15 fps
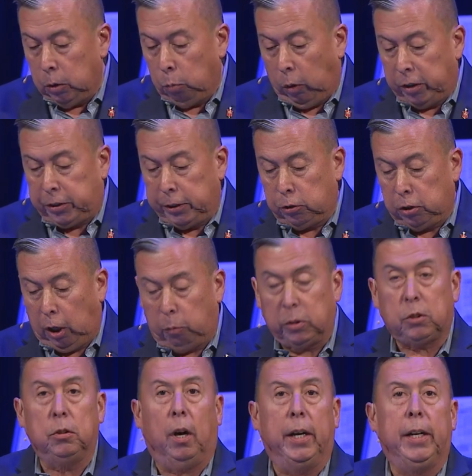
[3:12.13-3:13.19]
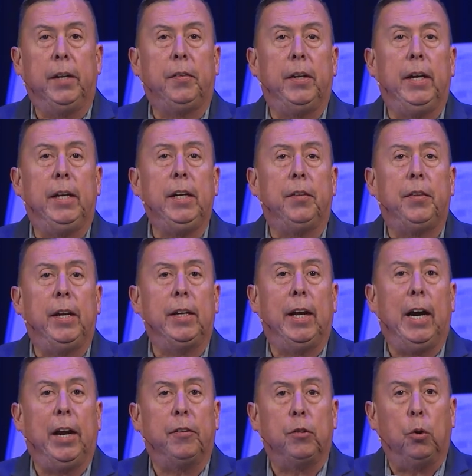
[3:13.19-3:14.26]
What she saw was not anything
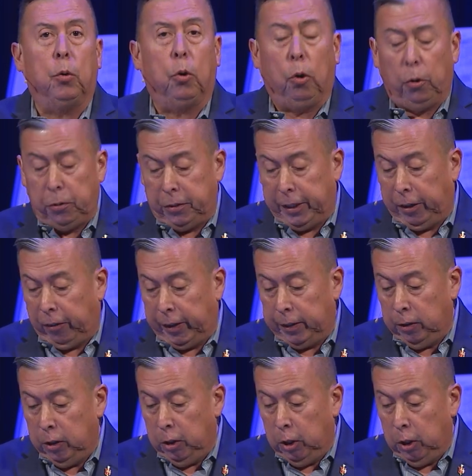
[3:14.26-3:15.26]
out of the ordinary,